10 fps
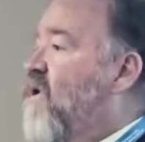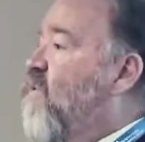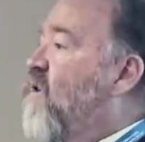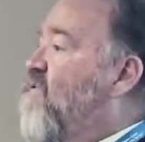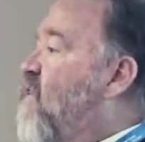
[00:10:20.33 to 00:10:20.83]

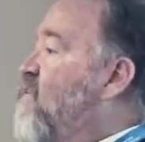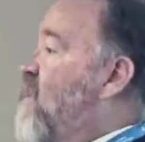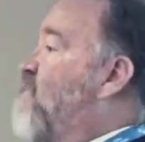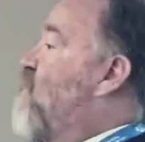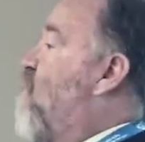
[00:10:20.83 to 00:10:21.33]
One of our
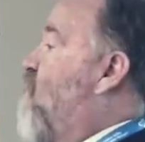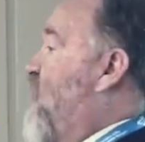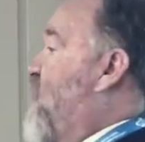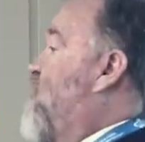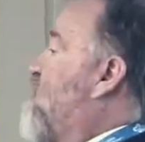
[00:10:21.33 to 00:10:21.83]
typical
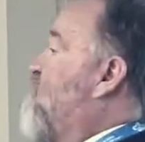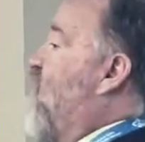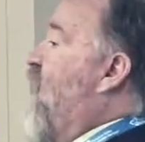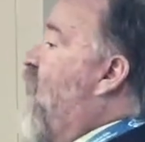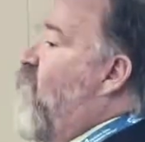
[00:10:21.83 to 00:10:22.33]
ways
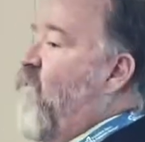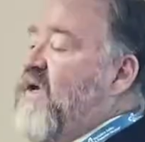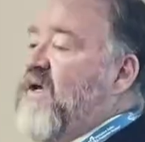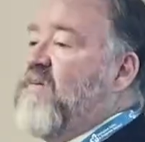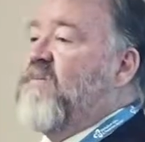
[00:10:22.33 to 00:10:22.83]
for how
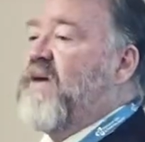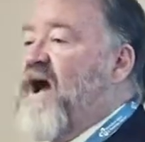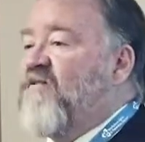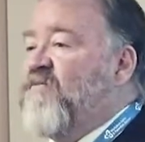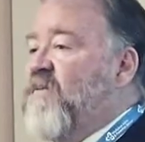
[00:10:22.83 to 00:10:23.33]
we
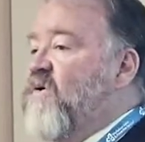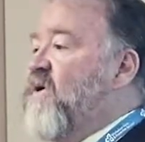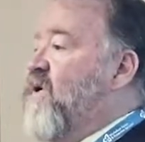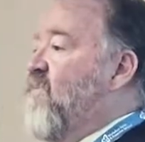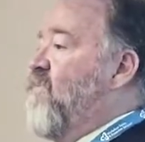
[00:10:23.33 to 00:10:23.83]
have people
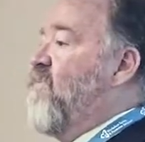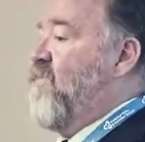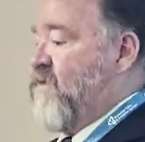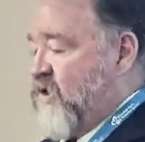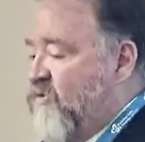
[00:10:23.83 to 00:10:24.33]
in
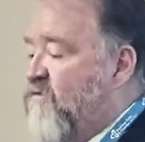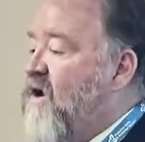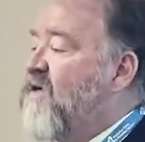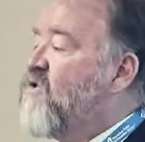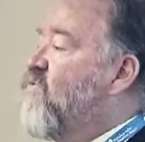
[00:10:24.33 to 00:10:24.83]

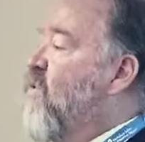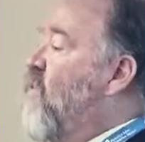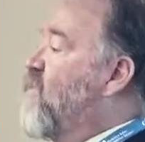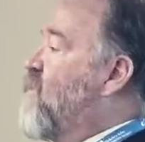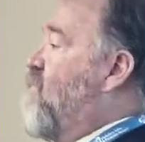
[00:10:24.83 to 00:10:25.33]
supervisor
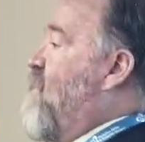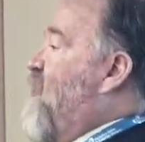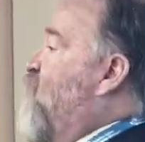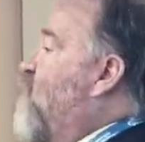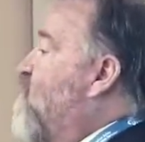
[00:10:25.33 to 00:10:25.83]
roles and
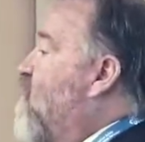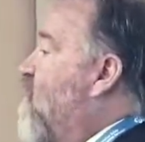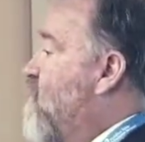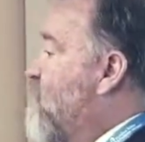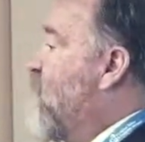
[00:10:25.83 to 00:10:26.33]
manager
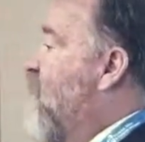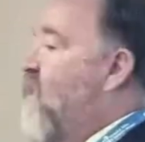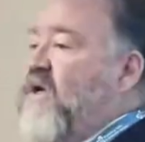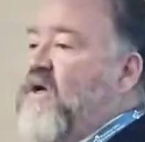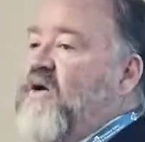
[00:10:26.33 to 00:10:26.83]
roles,
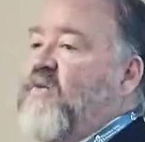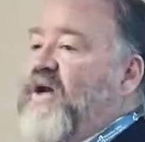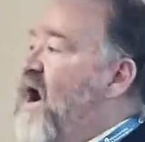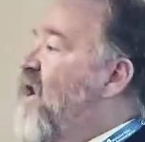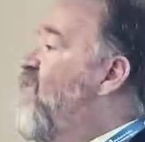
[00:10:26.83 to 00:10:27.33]
we
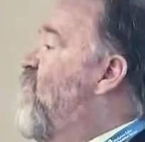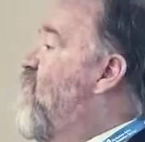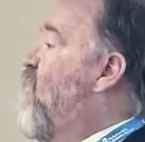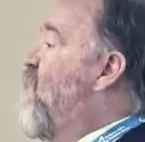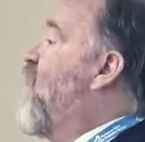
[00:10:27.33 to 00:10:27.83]
hire
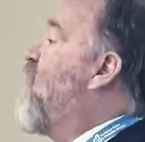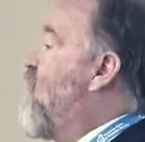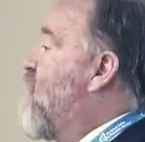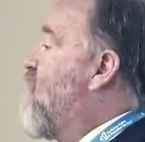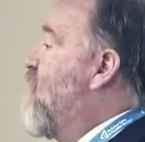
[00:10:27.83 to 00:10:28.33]
from
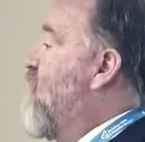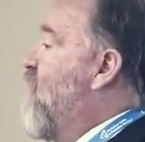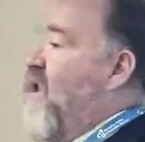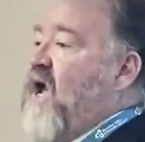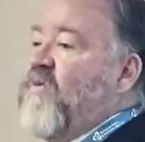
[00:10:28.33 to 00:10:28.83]
within.
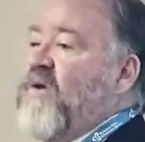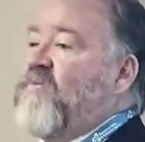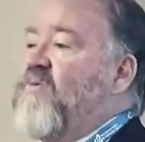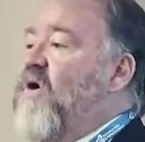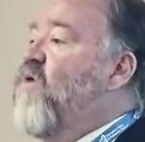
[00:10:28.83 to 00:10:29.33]
And we
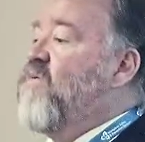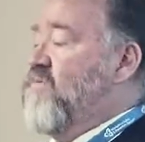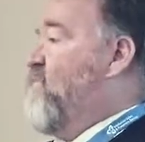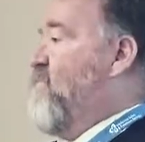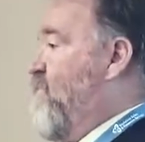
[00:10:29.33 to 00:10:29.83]
promote
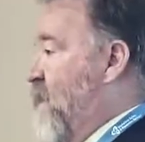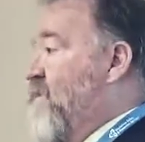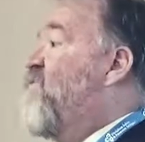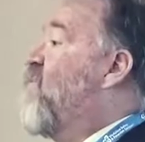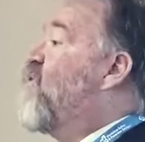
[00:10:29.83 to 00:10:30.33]

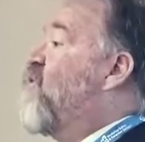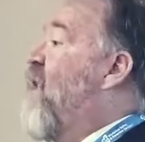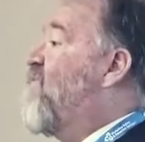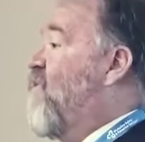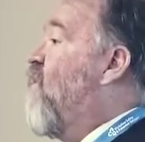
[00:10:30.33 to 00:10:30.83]
maybe from the
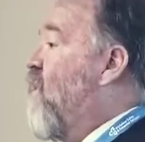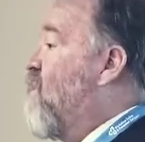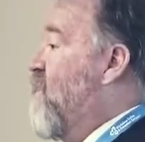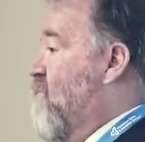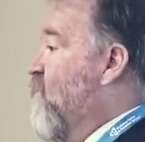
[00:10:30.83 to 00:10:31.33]
shop
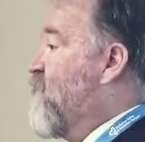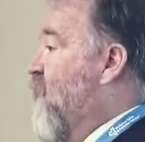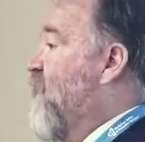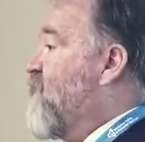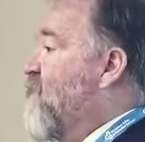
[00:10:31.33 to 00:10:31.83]
floor in most
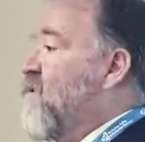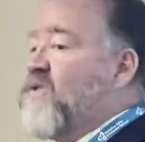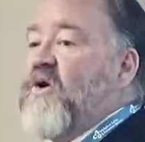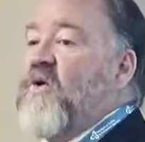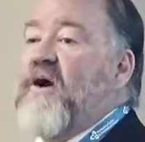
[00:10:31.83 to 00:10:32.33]
cases.
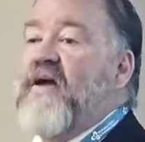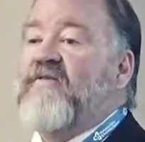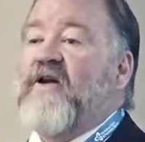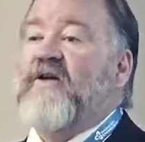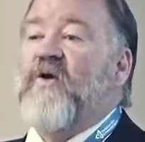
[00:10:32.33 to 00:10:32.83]
So I've
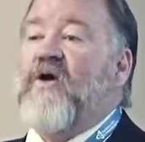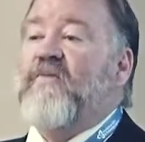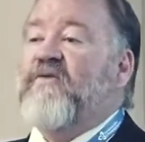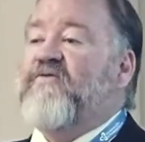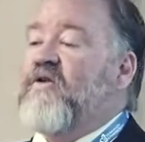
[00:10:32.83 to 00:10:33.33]
got a
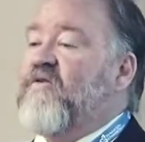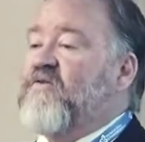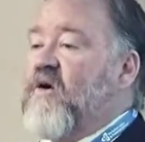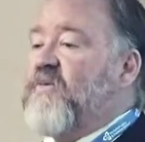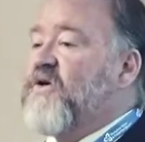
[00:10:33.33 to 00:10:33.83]
department full of
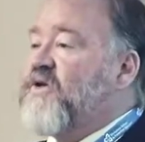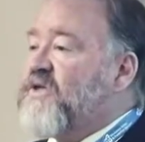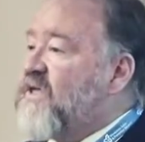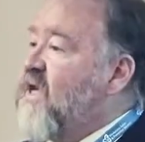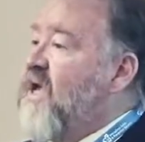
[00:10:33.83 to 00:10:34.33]

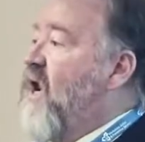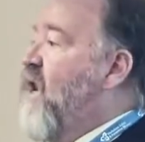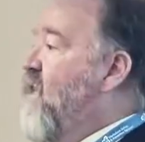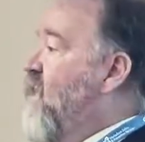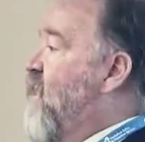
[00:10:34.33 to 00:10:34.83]
carpenters.
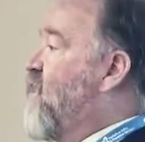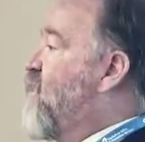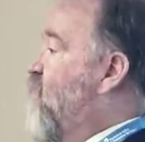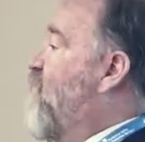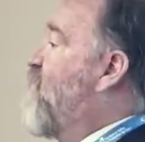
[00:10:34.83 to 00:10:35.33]
I need a
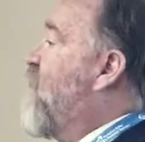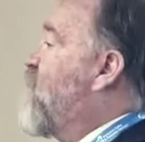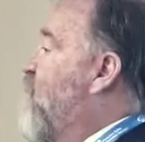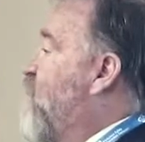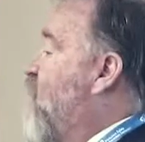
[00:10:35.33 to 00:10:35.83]

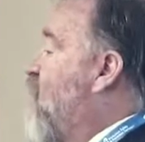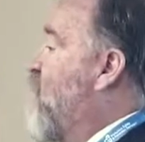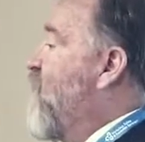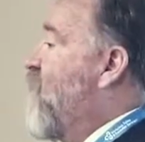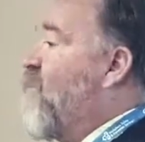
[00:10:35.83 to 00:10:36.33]
supervisor of the
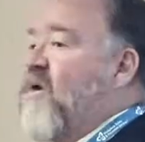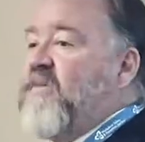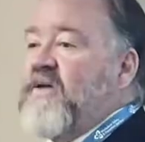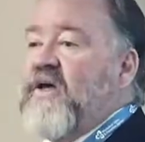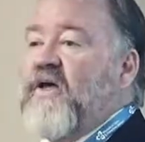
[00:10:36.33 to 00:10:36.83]
carpentry
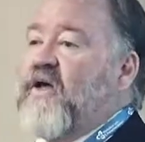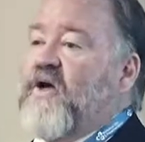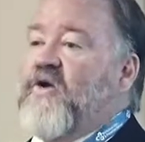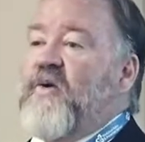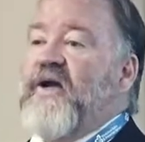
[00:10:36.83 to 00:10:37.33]
department.
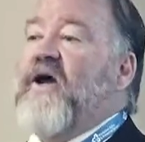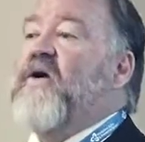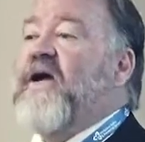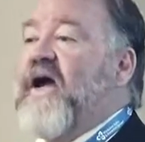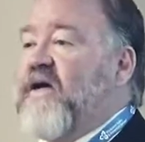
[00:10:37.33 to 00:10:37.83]
Who do I go
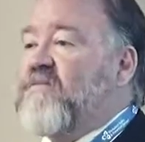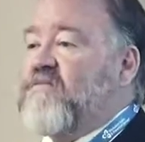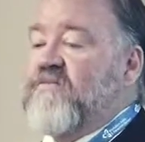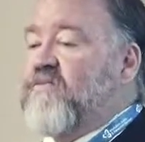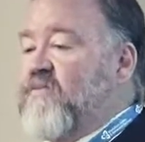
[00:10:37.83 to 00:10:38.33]
and get?
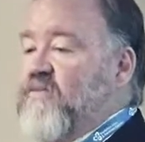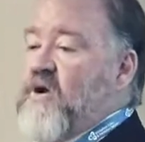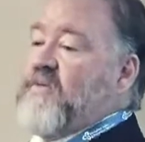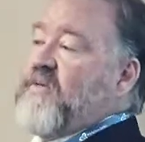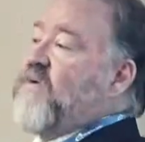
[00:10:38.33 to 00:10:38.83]

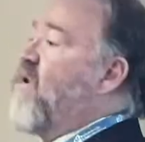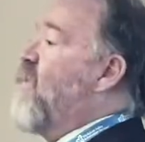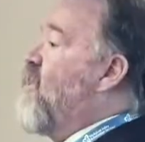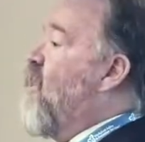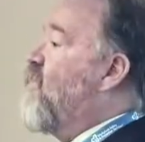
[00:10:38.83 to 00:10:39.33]
Probably one of
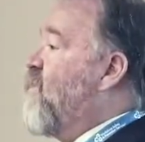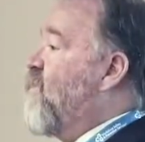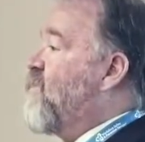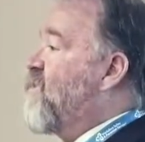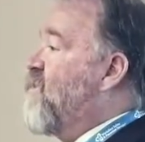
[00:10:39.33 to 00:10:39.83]
my
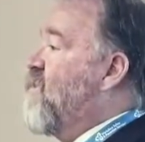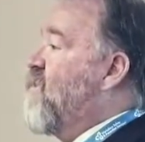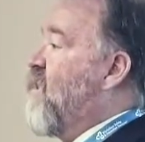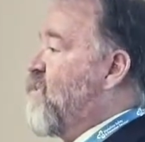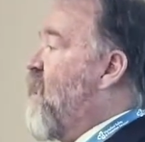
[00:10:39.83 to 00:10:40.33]
carpenters.
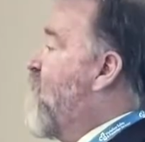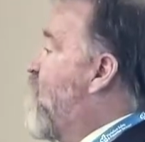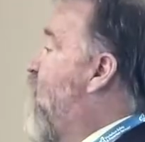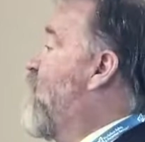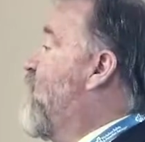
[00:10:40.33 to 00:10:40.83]
On top of
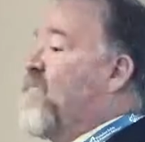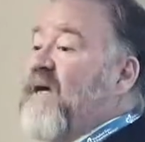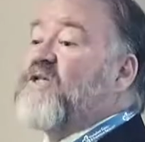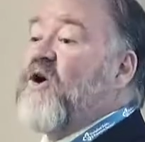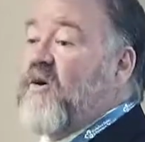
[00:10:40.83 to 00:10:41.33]
that, probably my
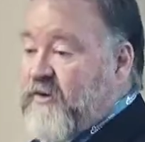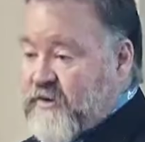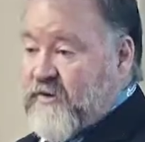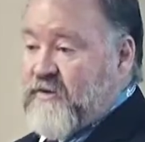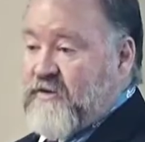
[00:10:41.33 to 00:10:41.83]
best carpenter.
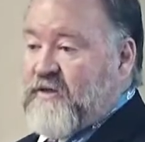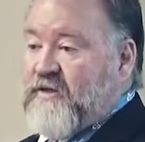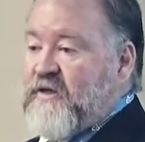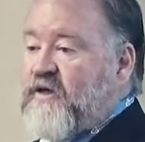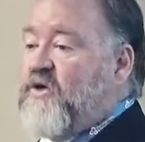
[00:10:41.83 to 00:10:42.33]

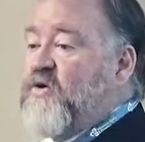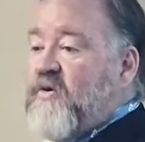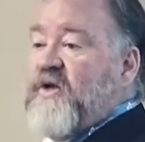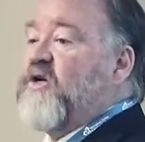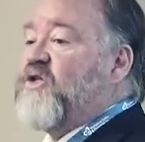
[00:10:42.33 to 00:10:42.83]
You do a
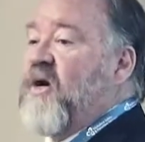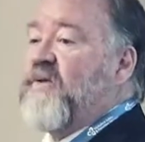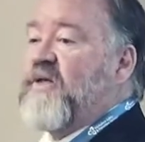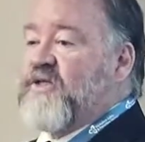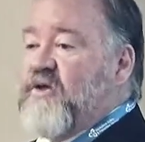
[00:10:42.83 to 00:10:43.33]
really good job
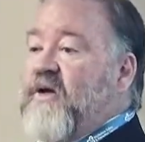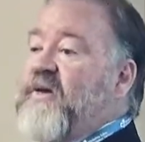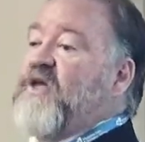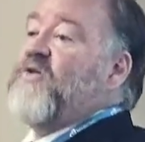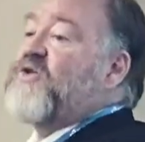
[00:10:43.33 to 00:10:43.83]
of this, so I'm going
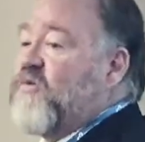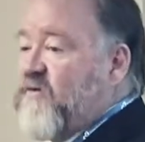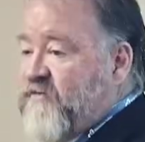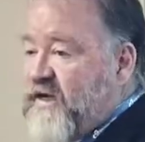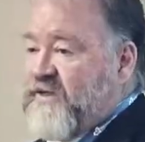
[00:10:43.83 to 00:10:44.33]
to make you
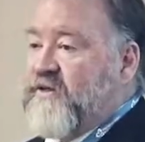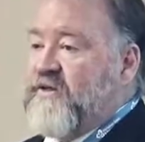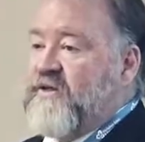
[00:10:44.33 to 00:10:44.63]
supervisor.